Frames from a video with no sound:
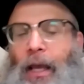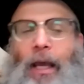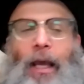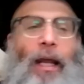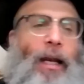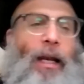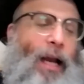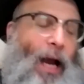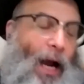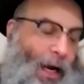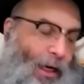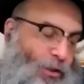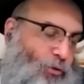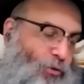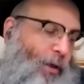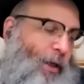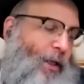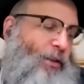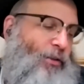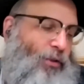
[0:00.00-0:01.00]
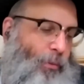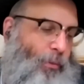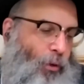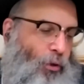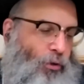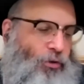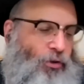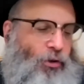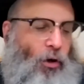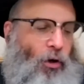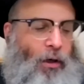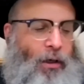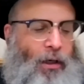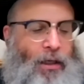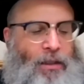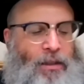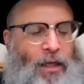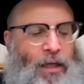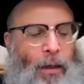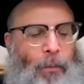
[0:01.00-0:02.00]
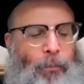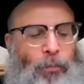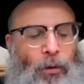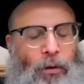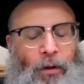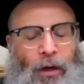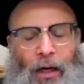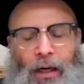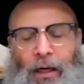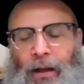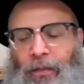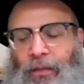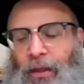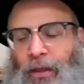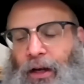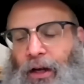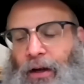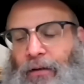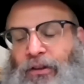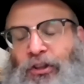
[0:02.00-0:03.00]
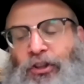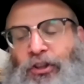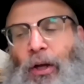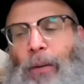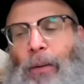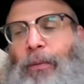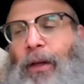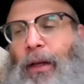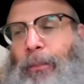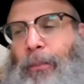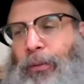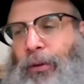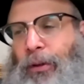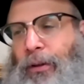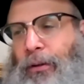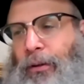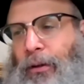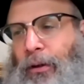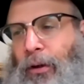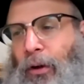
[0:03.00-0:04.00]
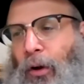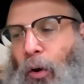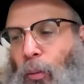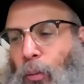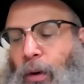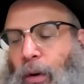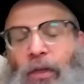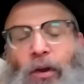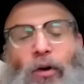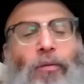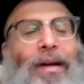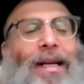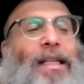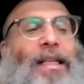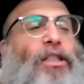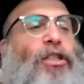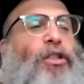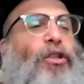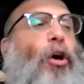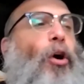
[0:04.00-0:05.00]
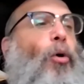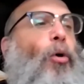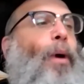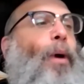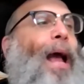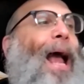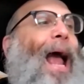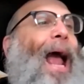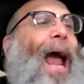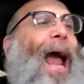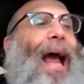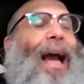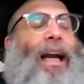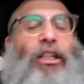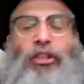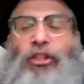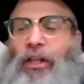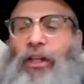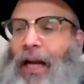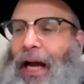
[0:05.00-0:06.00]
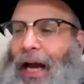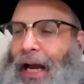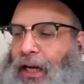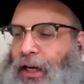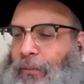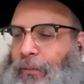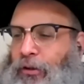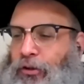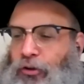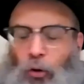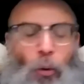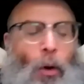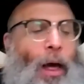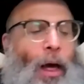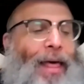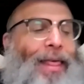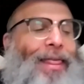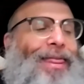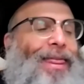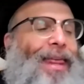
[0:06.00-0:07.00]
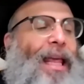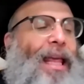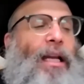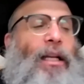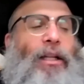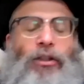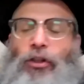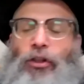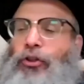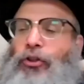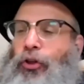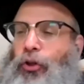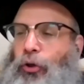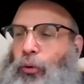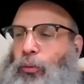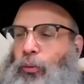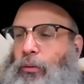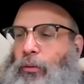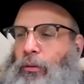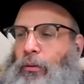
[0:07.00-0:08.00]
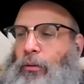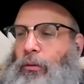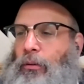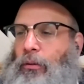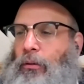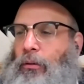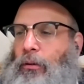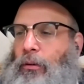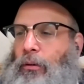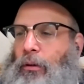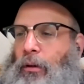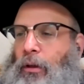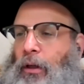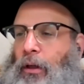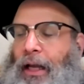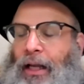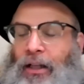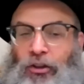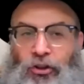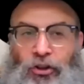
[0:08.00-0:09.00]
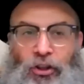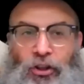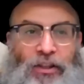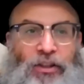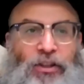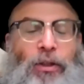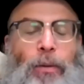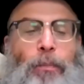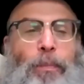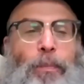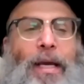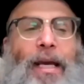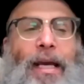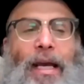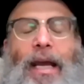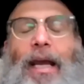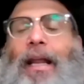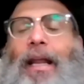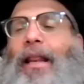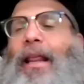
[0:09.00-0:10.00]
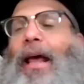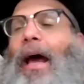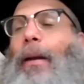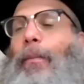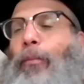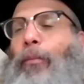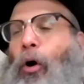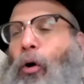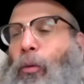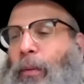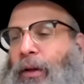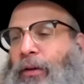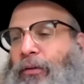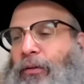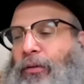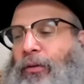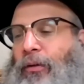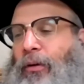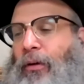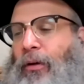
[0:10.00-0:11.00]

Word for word: In contrast, the most stark example that I can think of is Yom Kippur, where there is no action item, there's no thing to do. It's just to be in that moment,